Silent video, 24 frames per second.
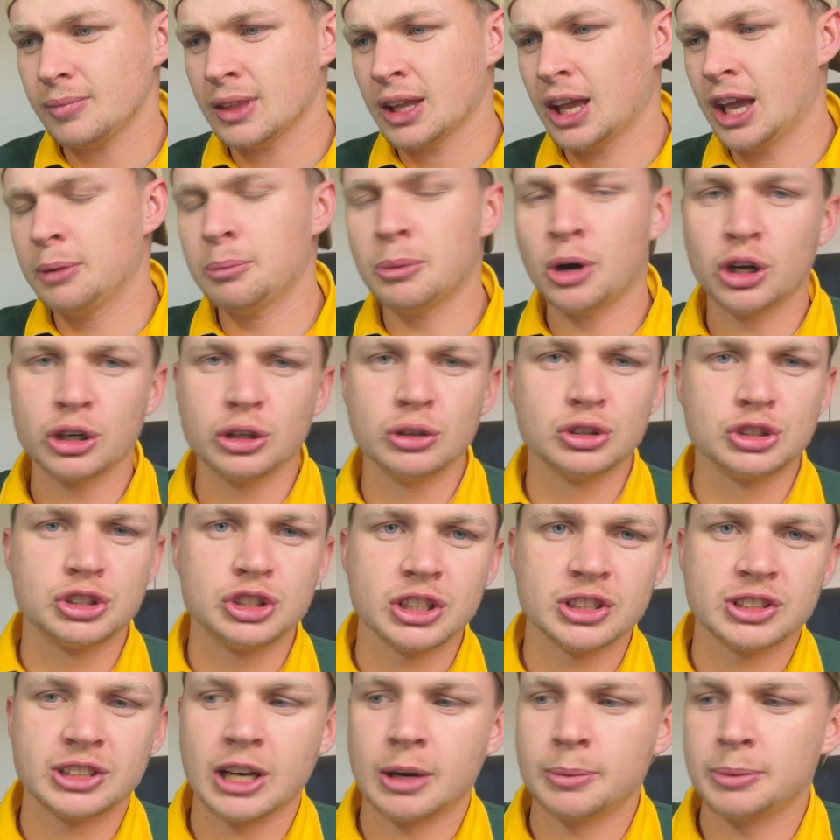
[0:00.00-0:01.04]
and Manu, who's
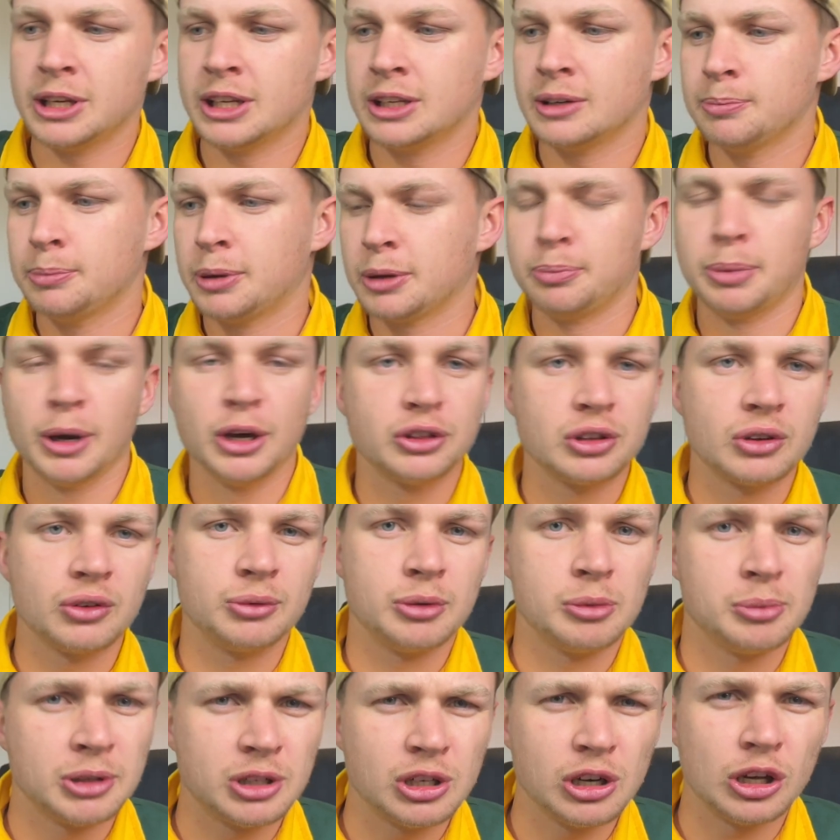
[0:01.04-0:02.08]
just come in, but both of
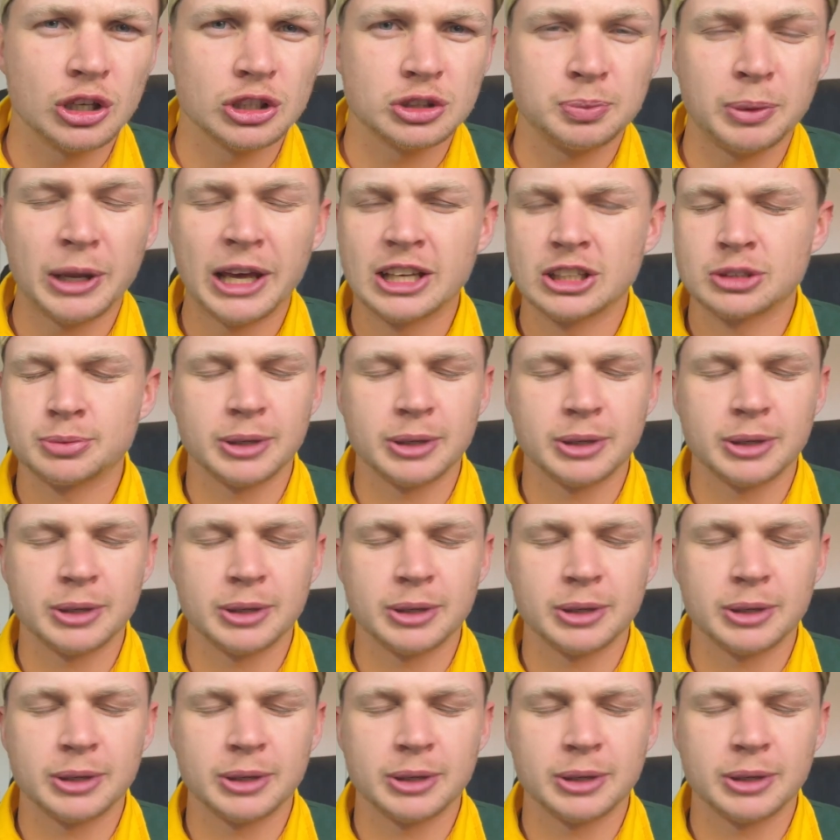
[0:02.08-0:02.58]
them class players,